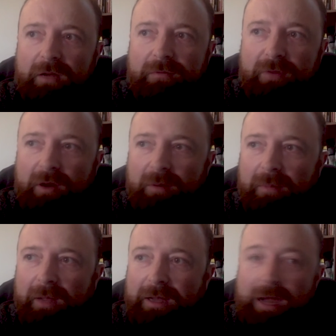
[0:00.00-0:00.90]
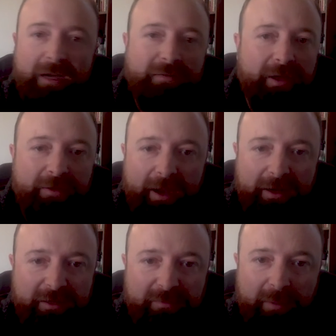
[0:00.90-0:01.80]
from 95
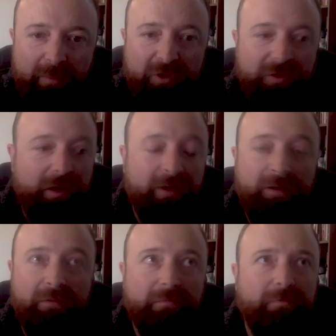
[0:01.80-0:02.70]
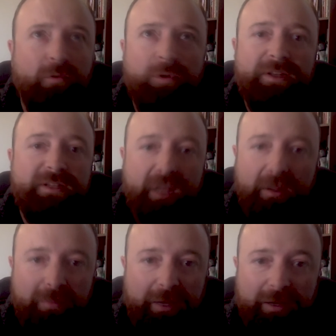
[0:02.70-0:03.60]
active members to 140
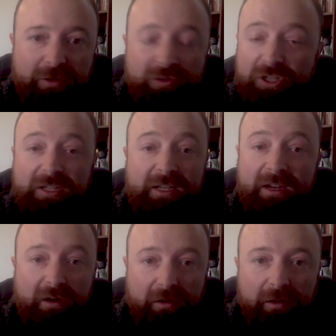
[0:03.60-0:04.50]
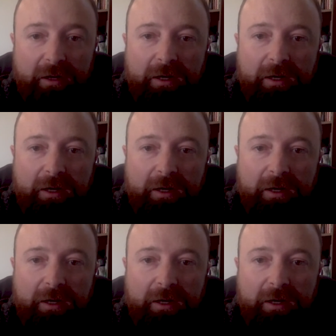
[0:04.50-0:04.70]
some in just a year.